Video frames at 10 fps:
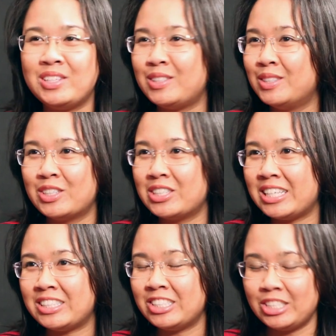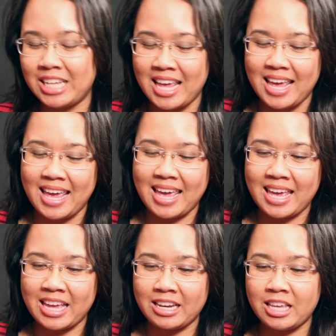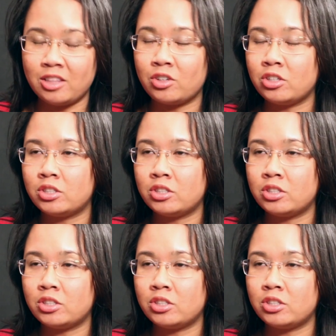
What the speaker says: he still learned English, and he learned